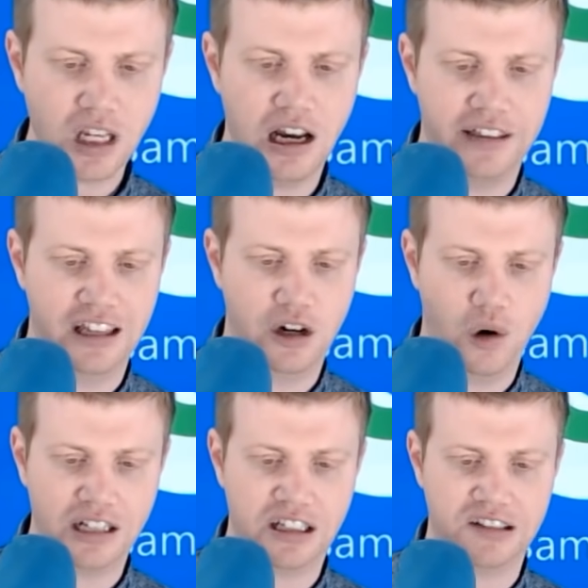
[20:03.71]
Uh, and then
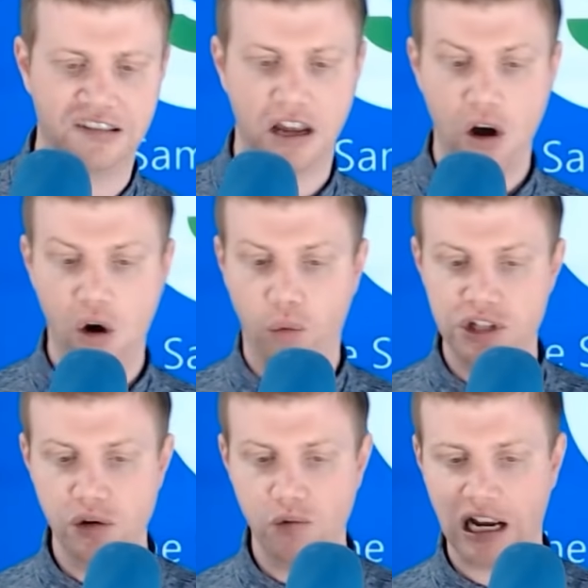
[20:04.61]
Heretic says,
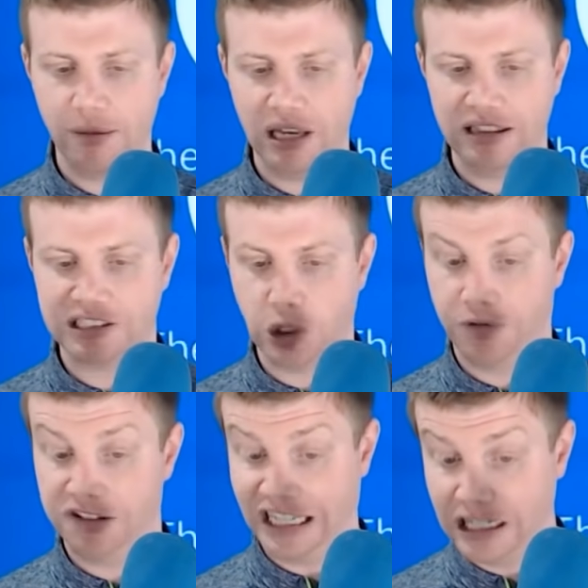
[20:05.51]
would you recommend the
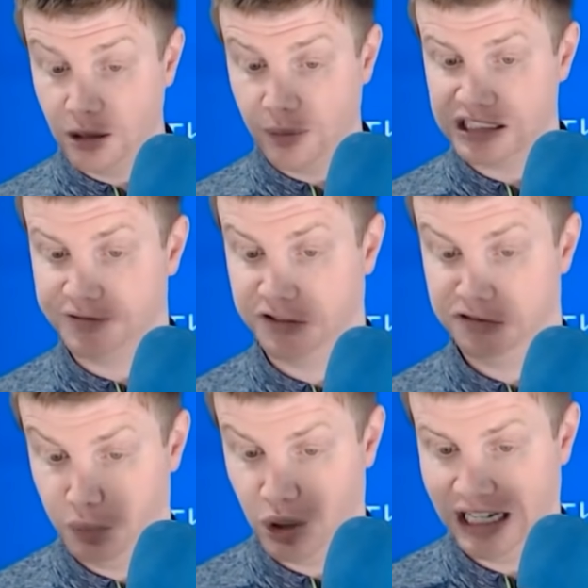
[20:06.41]
Surface earbuds for
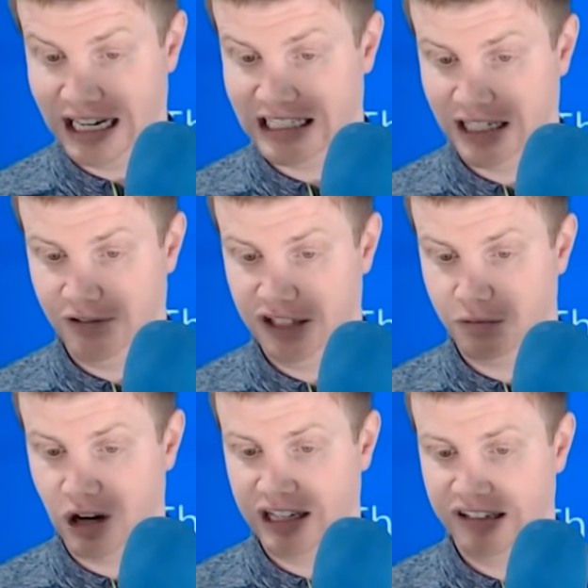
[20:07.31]
sporting activities,
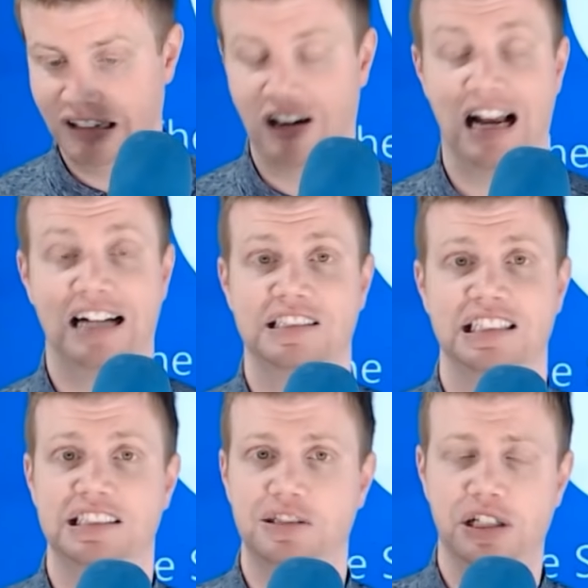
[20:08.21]
running, or er,
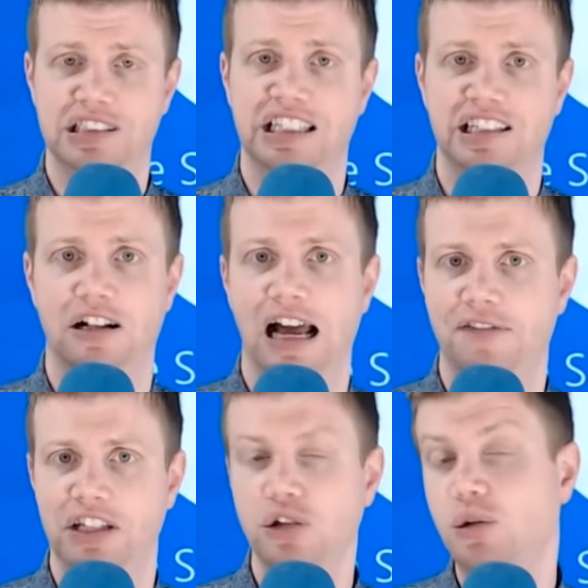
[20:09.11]
exercise? So here's the deal. I
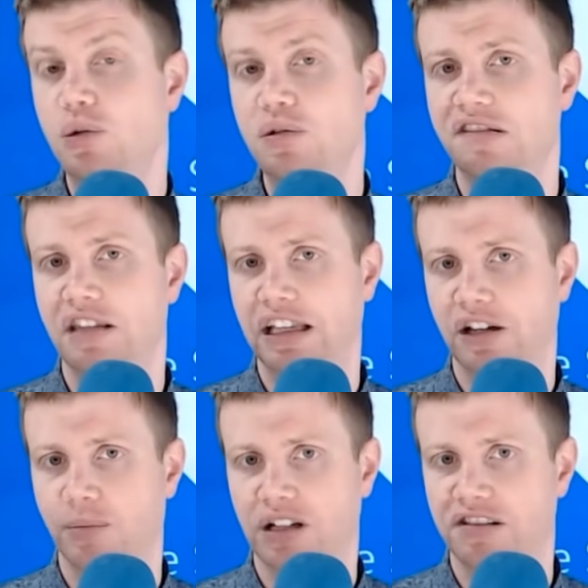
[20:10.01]
haven't used the
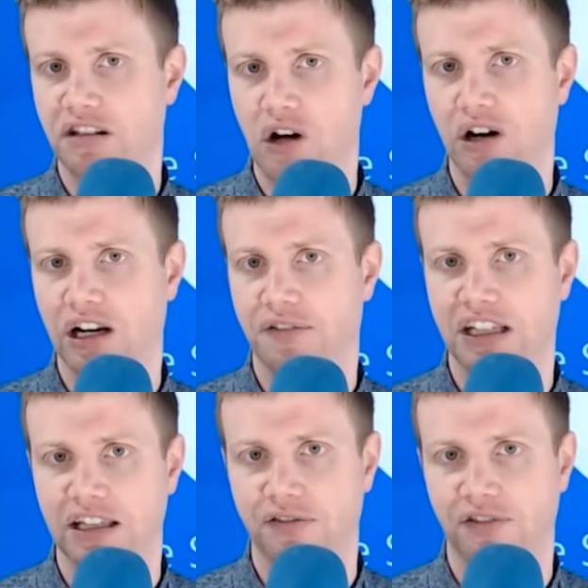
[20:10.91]
earbuds long enough to
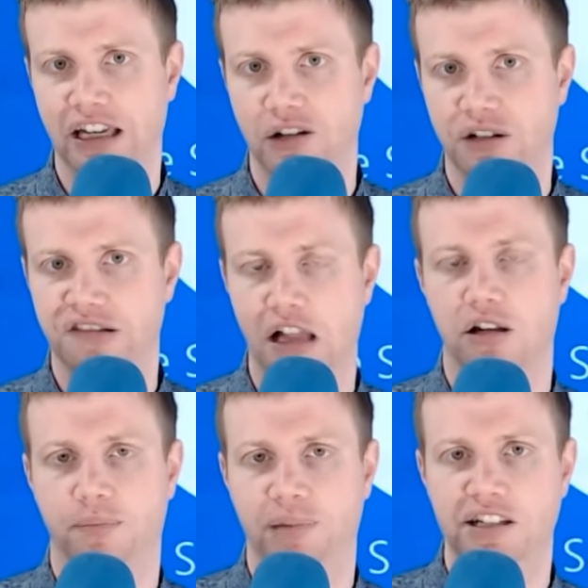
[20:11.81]
give a good
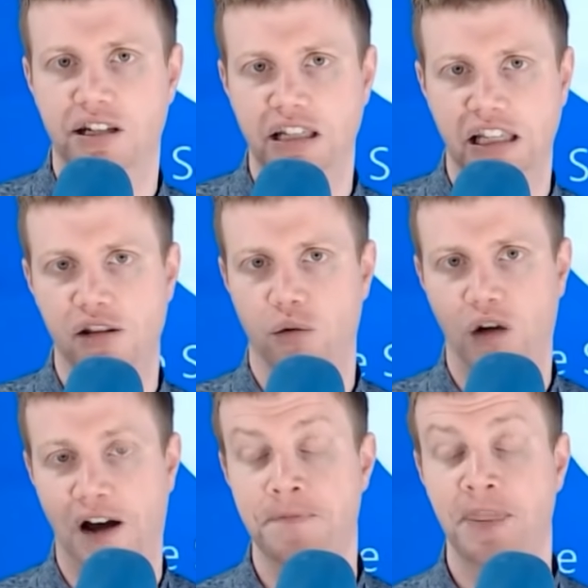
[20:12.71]
solid opinion either way.